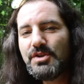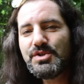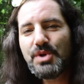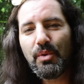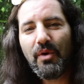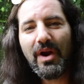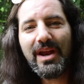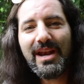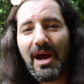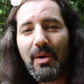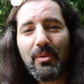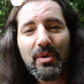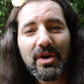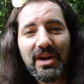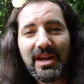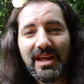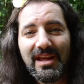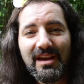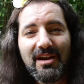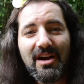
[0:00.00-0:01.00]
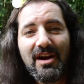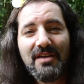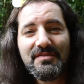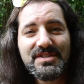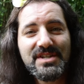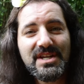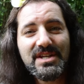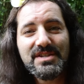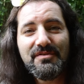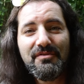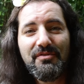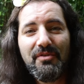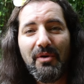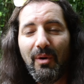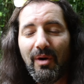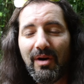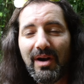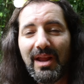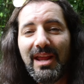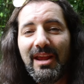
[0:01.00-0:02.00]
So right now we're going to kick off season
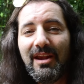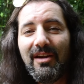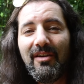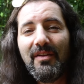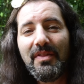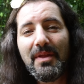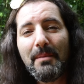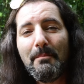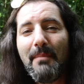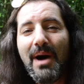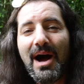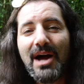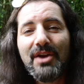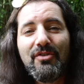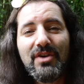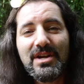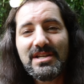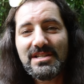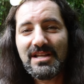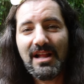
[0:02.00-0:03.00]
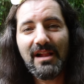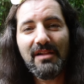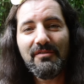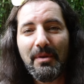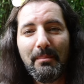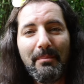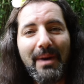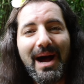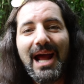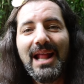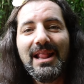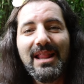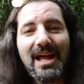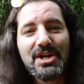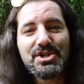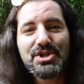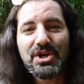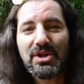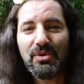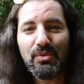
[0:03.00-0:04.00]
four here at the Madre Selva
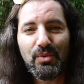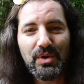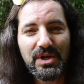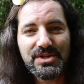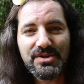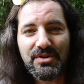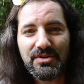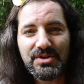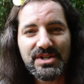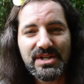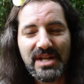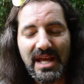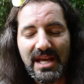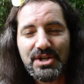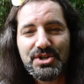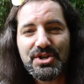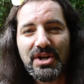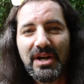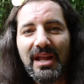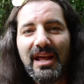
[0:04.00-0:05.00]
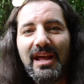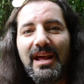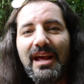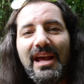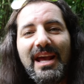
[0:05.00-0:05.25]
Biological Research Station.